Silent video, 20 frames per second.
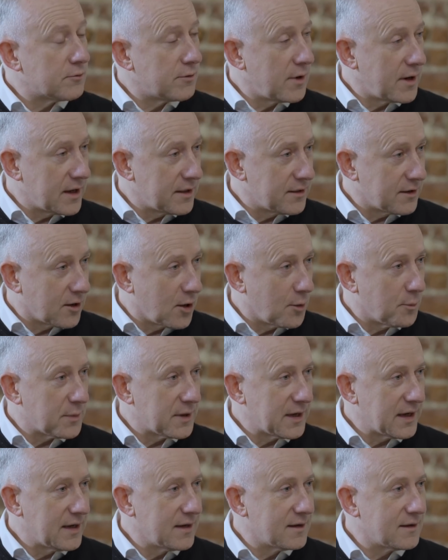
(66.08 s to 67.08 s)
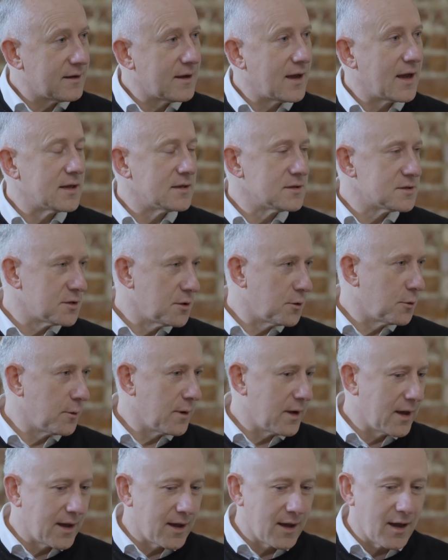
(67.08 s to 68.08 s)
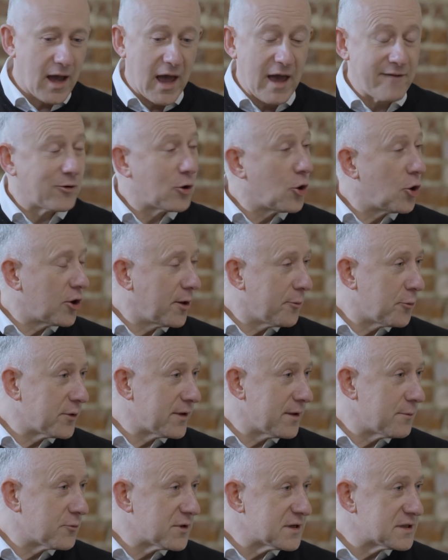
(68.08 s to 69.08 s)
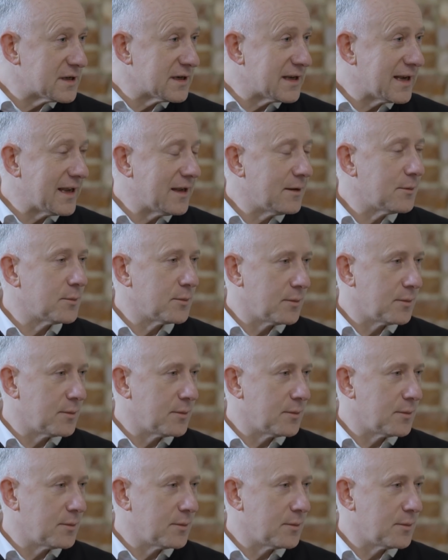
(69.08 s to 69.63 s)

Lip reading: running the company. And so I haven't caught up with him recently,